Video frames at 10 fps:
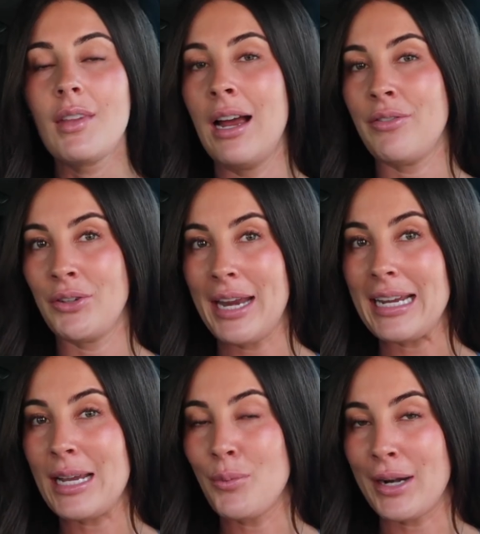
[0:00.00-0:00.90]
I feel
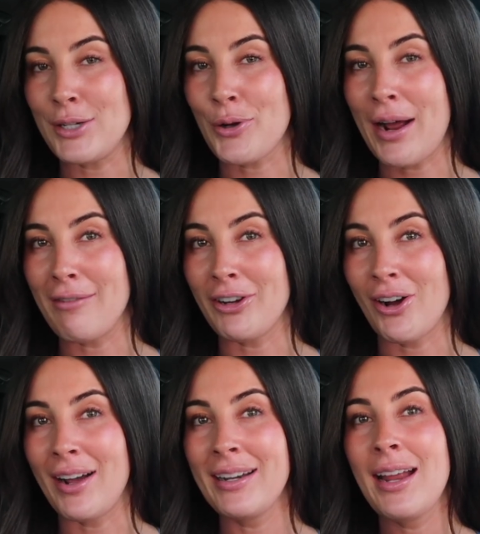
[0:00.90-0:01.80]
naked when I don't have it
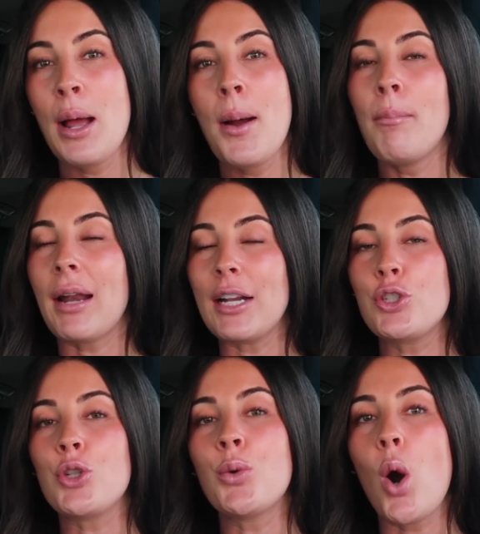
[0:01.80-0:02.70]
on, but I
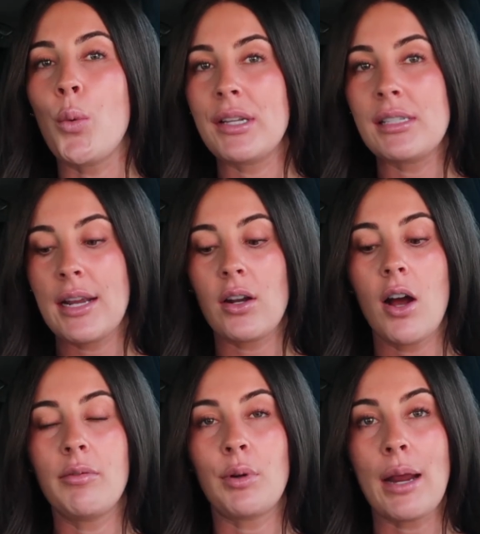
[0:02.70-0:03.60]
do always take it
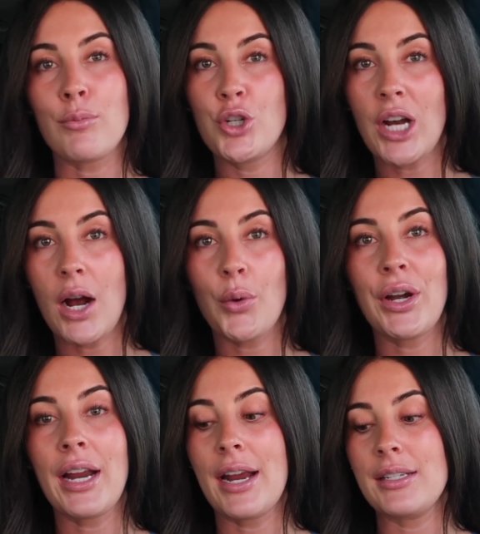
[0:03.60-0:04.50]
off when I'm
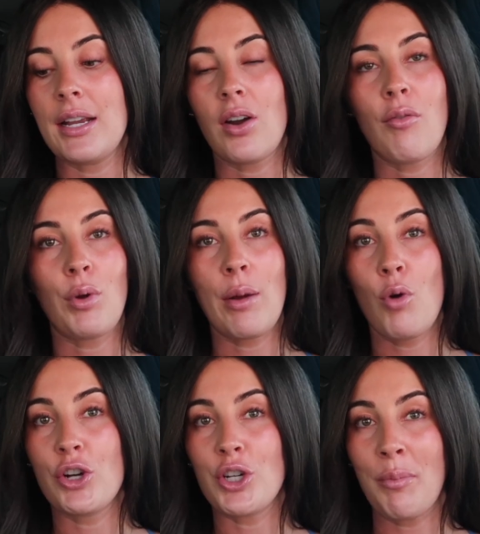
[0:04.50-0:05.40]
showering. I take it off when I'm
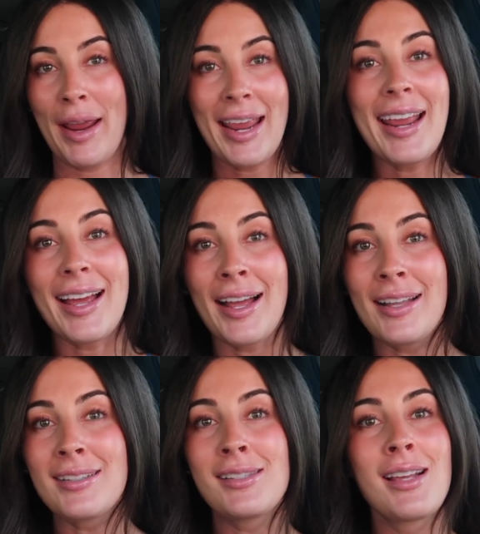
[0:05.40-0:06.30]
washing my
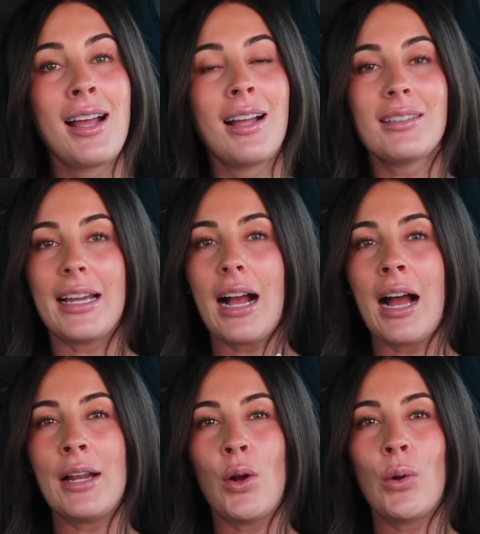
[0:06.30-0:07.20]
hands. Like
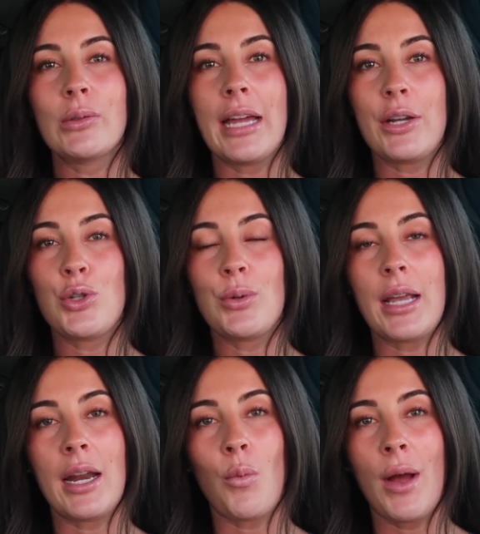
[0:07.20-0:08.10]
I don't like to
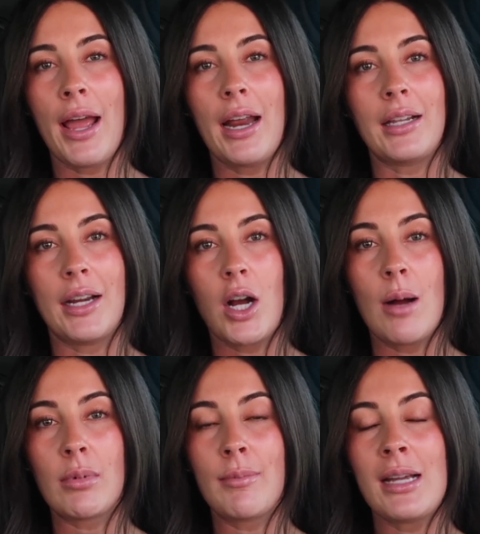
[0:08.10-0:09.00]
get it wet and like
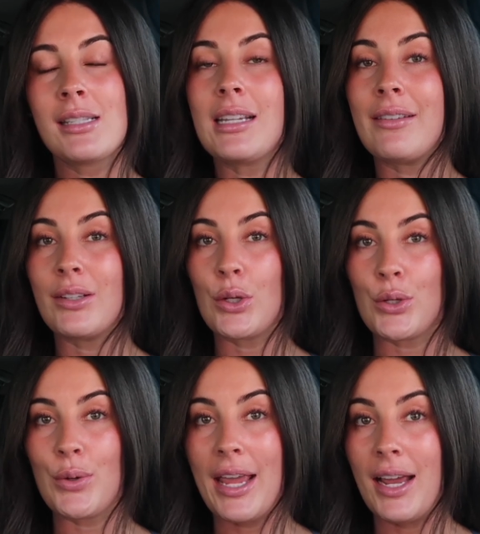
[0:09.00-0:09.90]
compromise it, even though
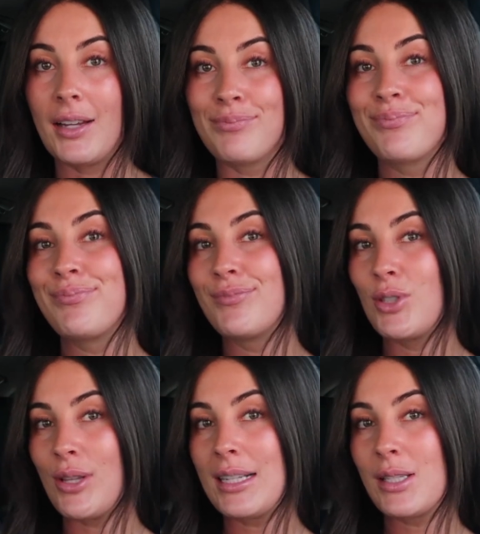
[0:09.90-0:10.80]
you can.
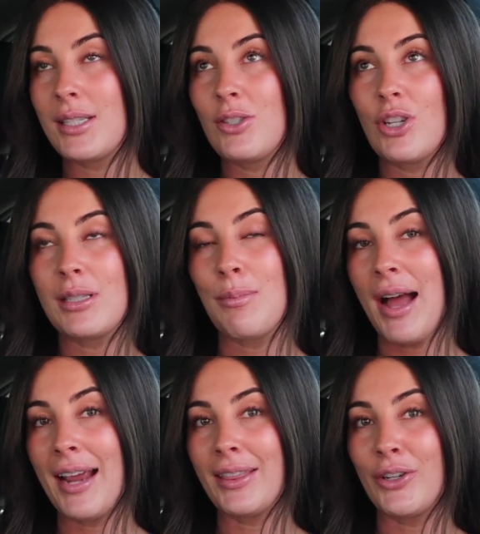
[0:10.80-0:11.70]
So that's just
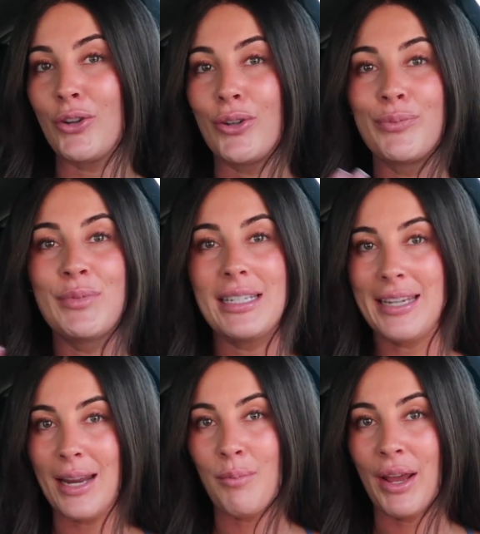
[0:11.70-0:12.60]
my little
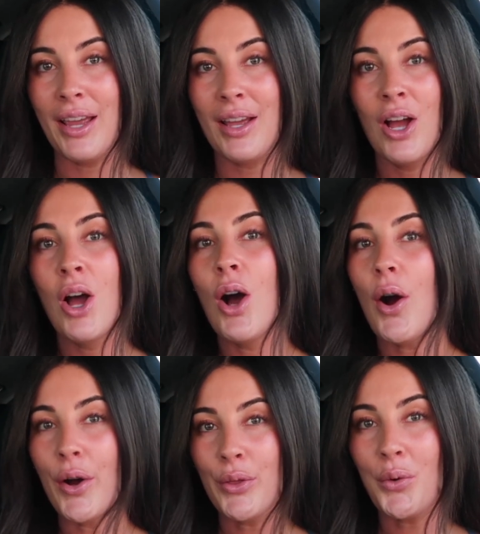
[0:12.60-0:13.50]
tidbit
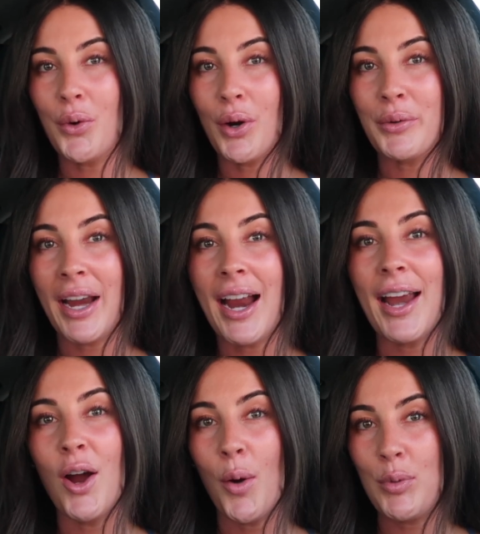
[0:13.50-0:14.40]
on the Oura Ring.
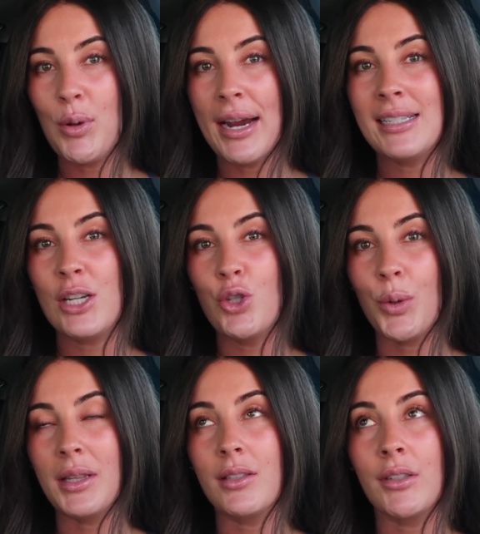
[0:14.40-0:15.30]
I hope you guys
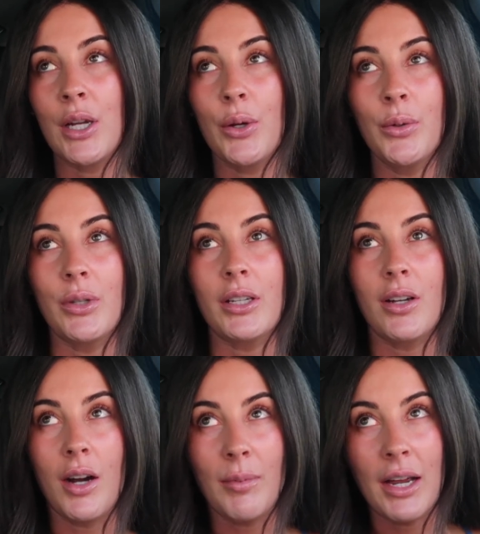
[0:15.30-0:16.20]
enjoyed this video. Ooh, look at the
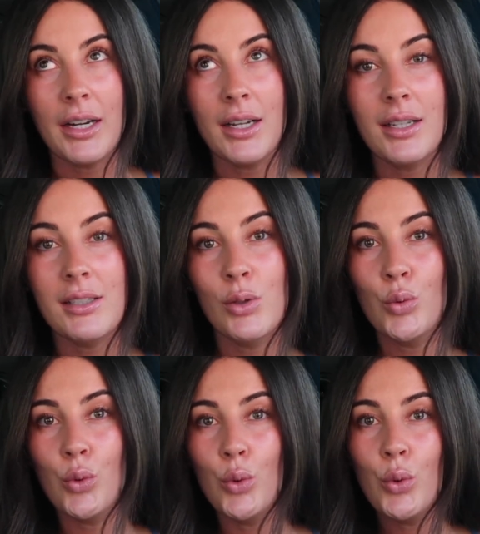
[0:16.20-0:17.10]
car behind us.
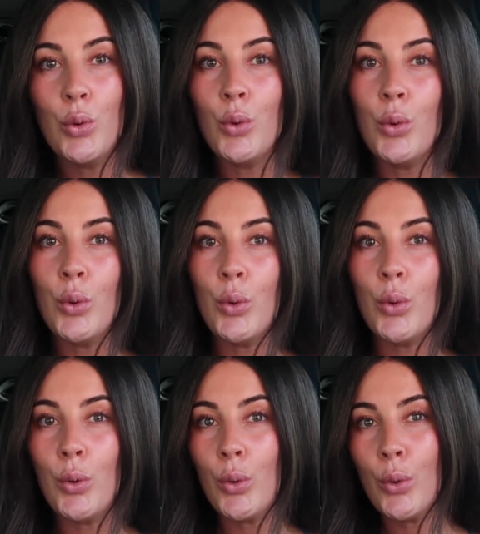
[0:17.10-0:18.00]

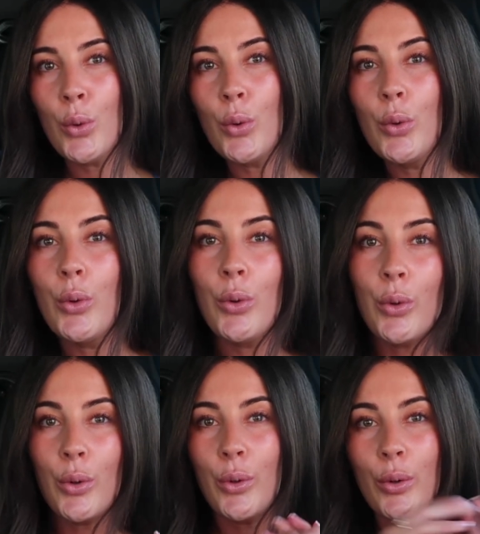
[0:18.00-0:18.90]

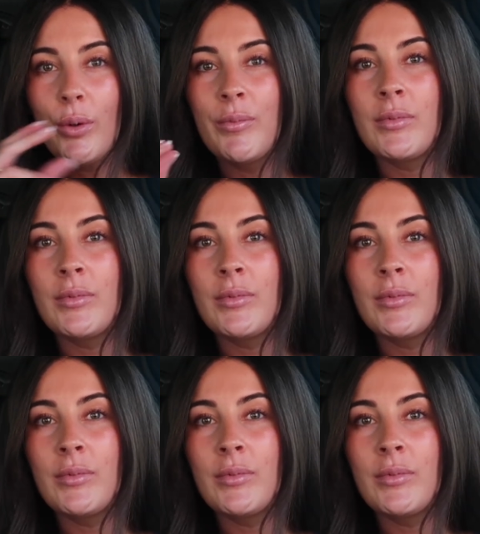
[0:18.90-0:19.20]
Ooh.